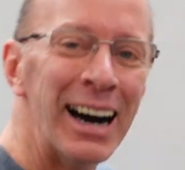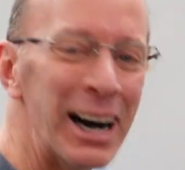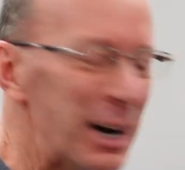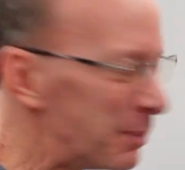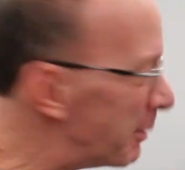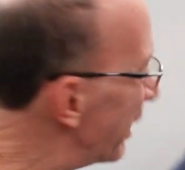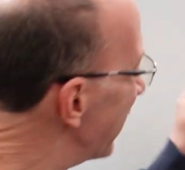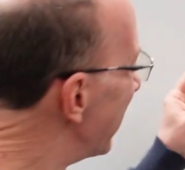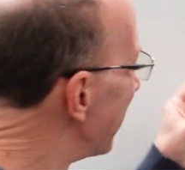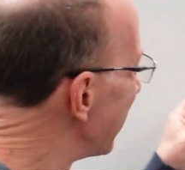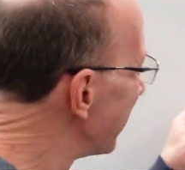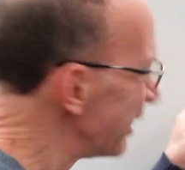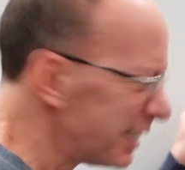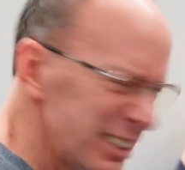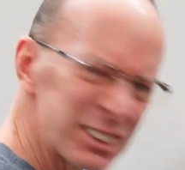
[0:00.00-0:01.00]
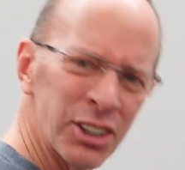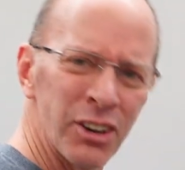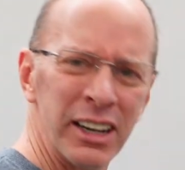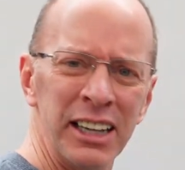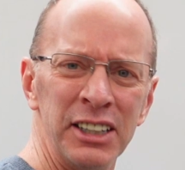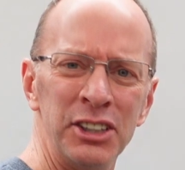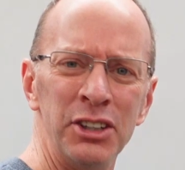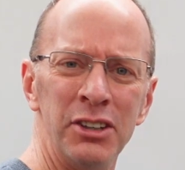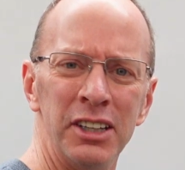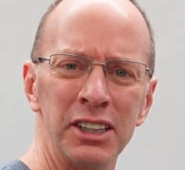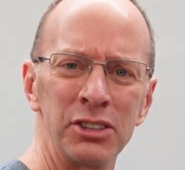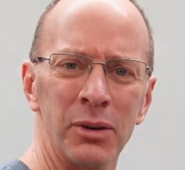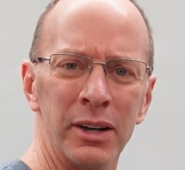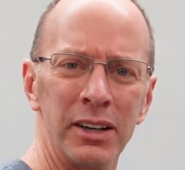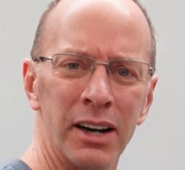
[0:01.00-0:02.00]
um, let's go ahead and do
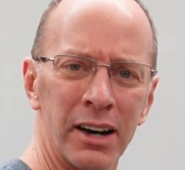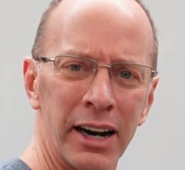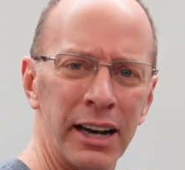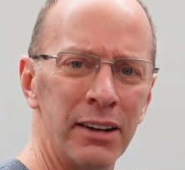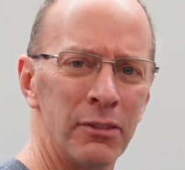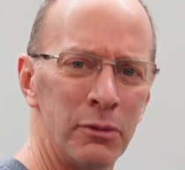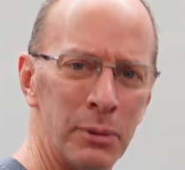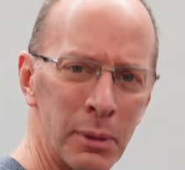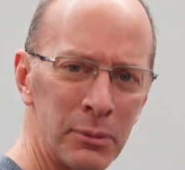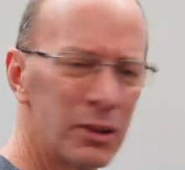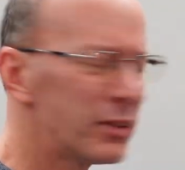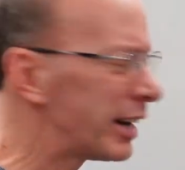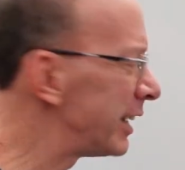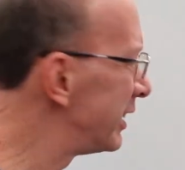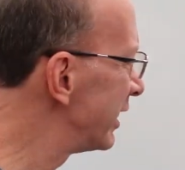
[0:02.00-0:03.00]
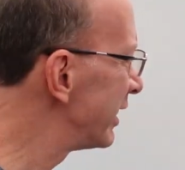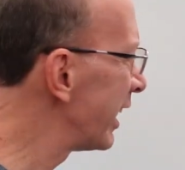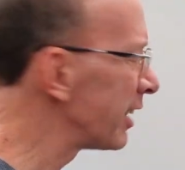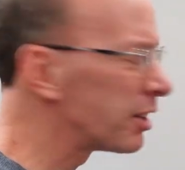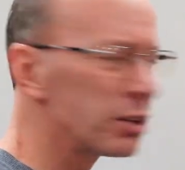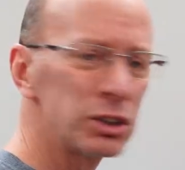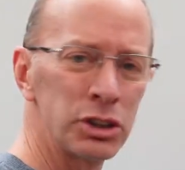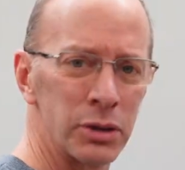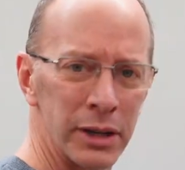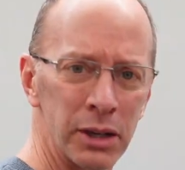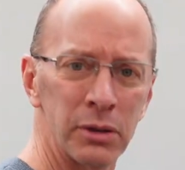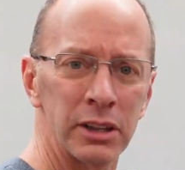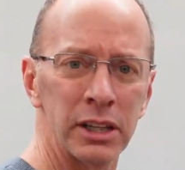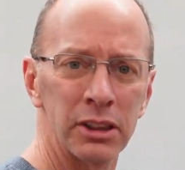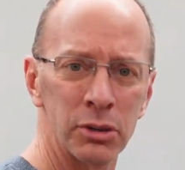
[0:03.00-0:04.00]
this one, all right? Remember when I did that little trick
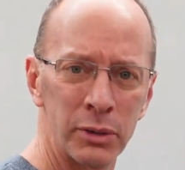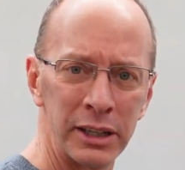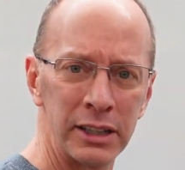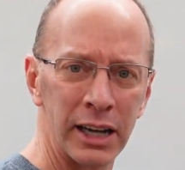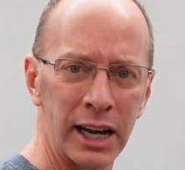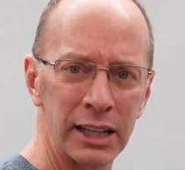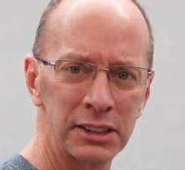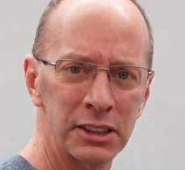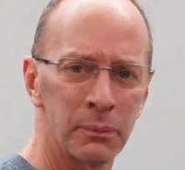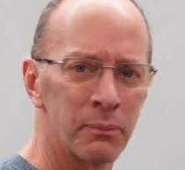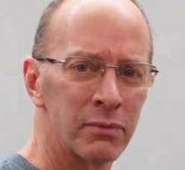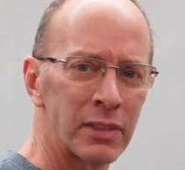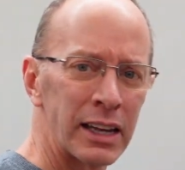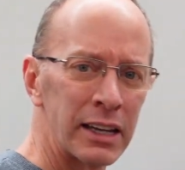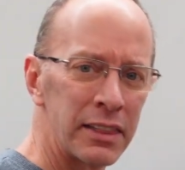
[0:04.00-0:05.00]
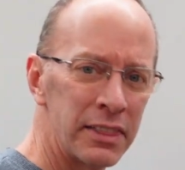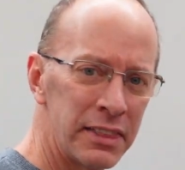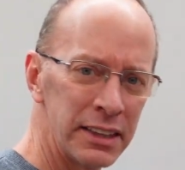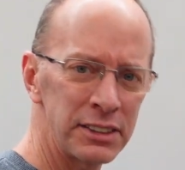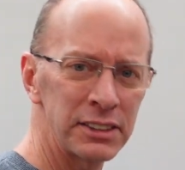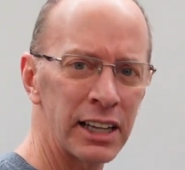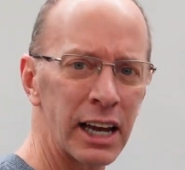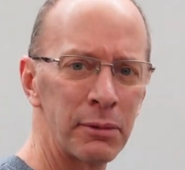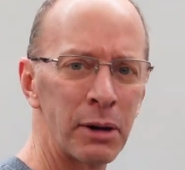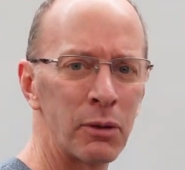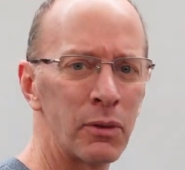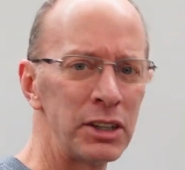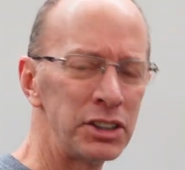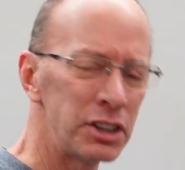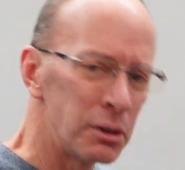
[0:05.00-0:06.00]
with the three dots? This time I
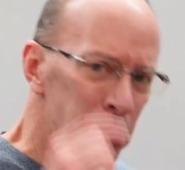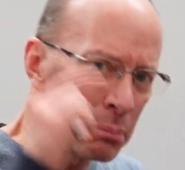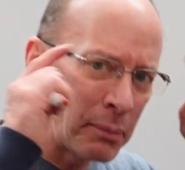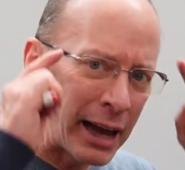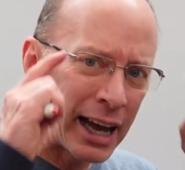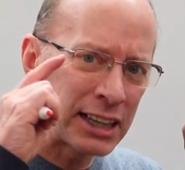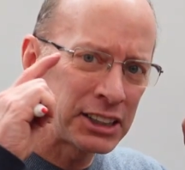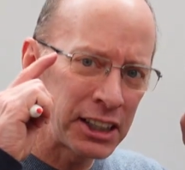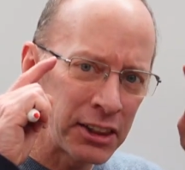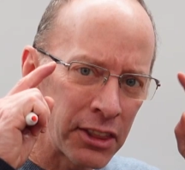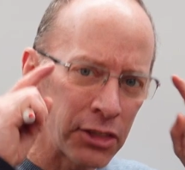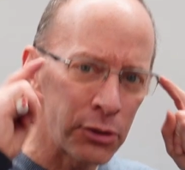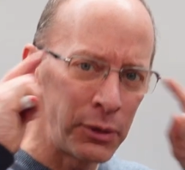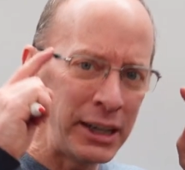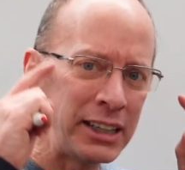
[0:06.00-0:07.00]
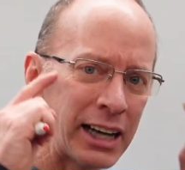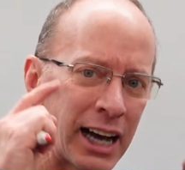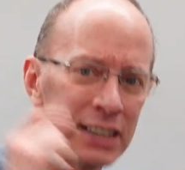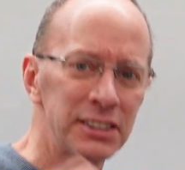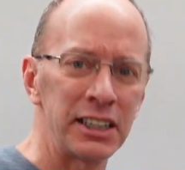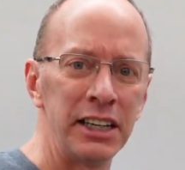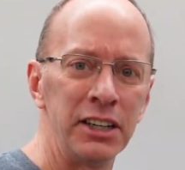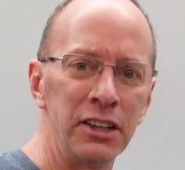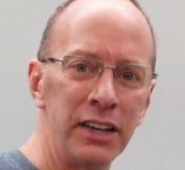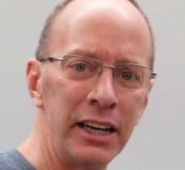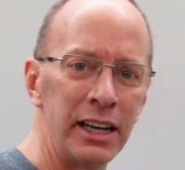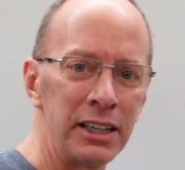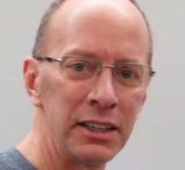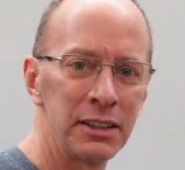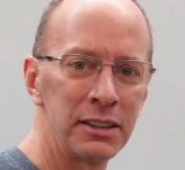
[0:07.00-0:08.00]
want you to imagine three dots in your
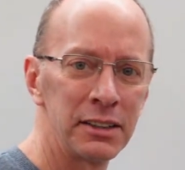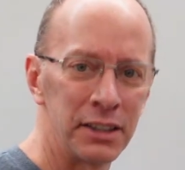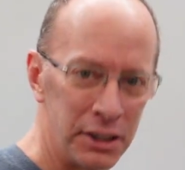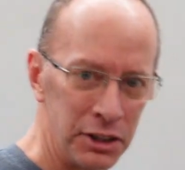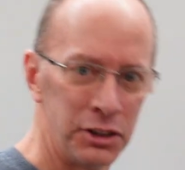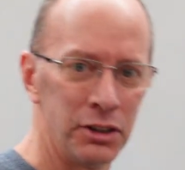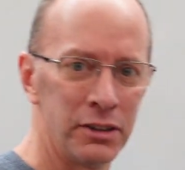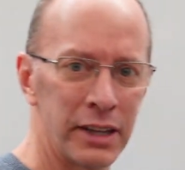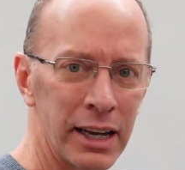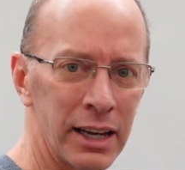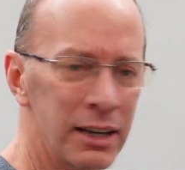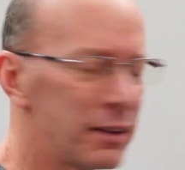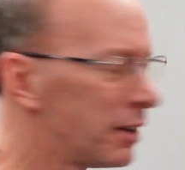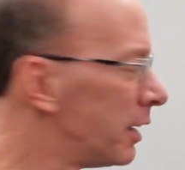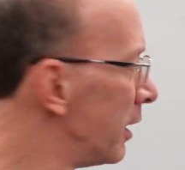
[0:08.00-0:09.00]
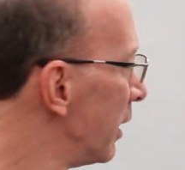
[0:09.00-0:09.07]
head. Can you do that?